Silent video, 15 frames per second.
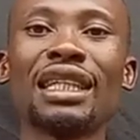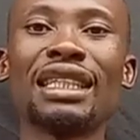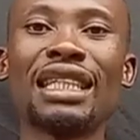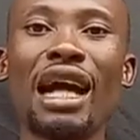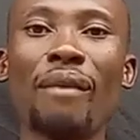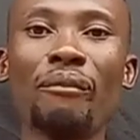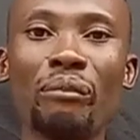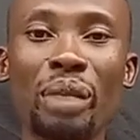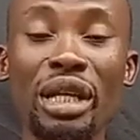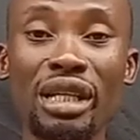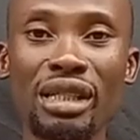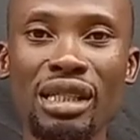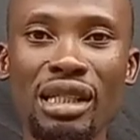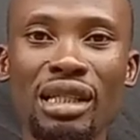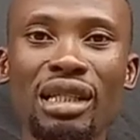yam
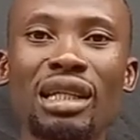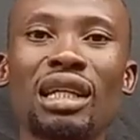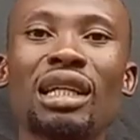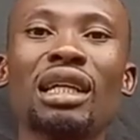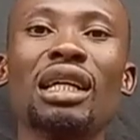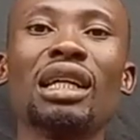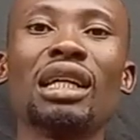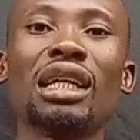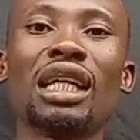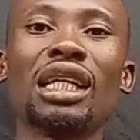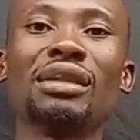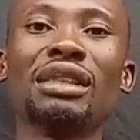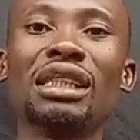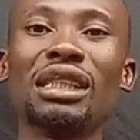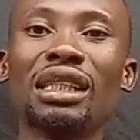peas.
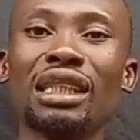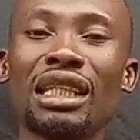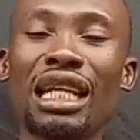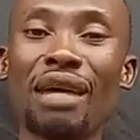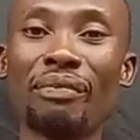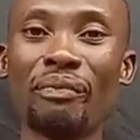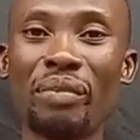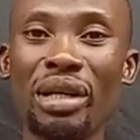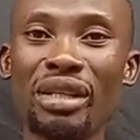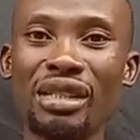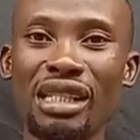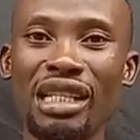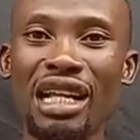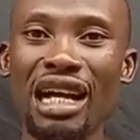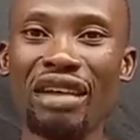The yam
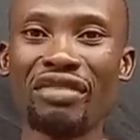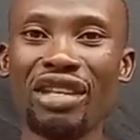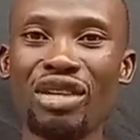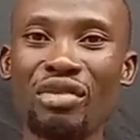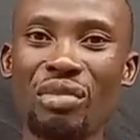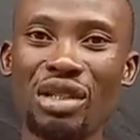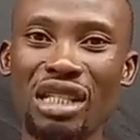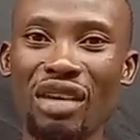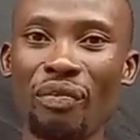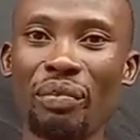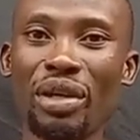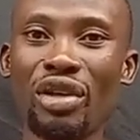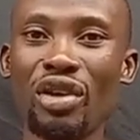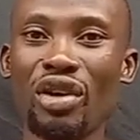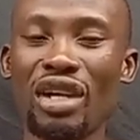peas, now after you must have
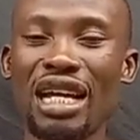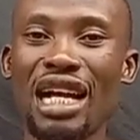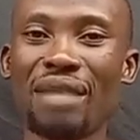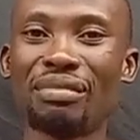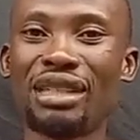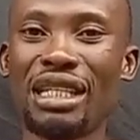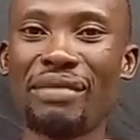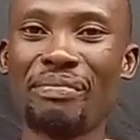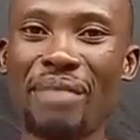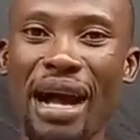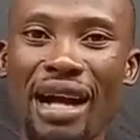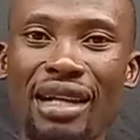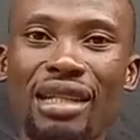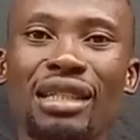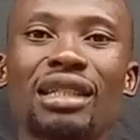peeled your yam, the
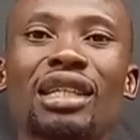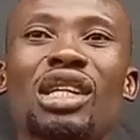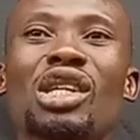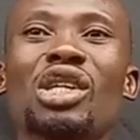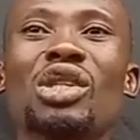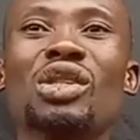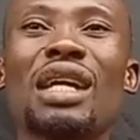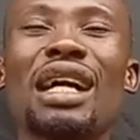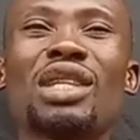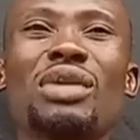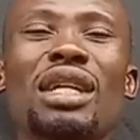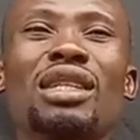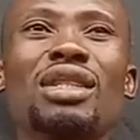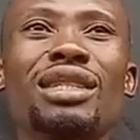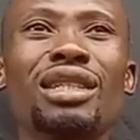bag. So I
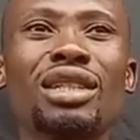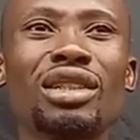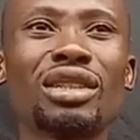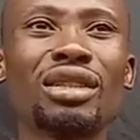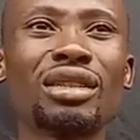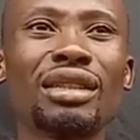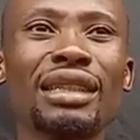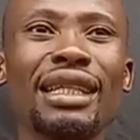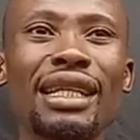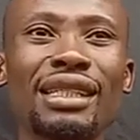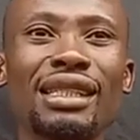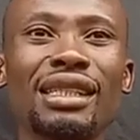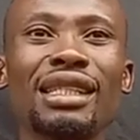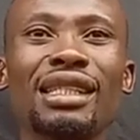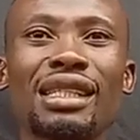actually
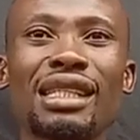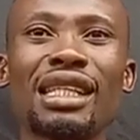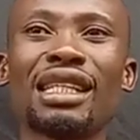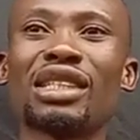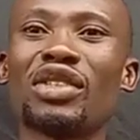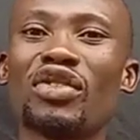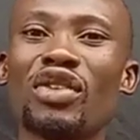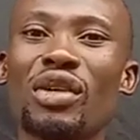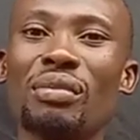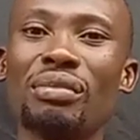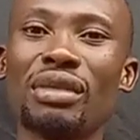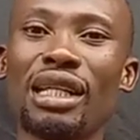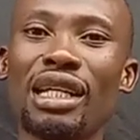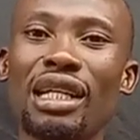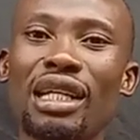get these things
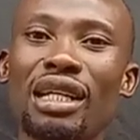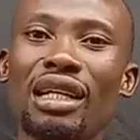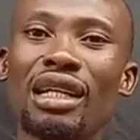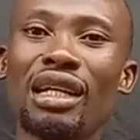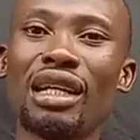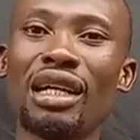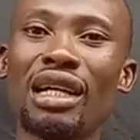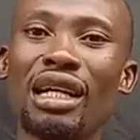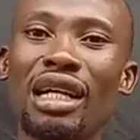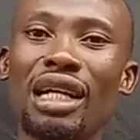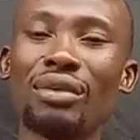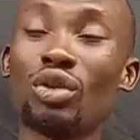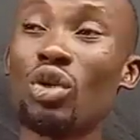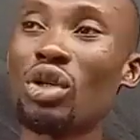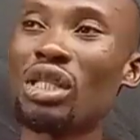from the
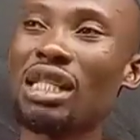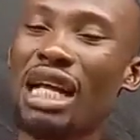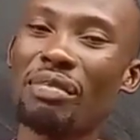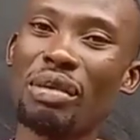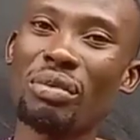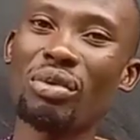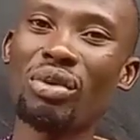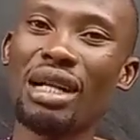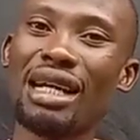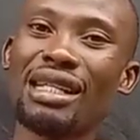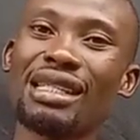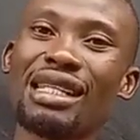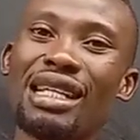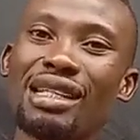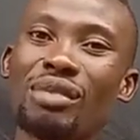roadside people that sell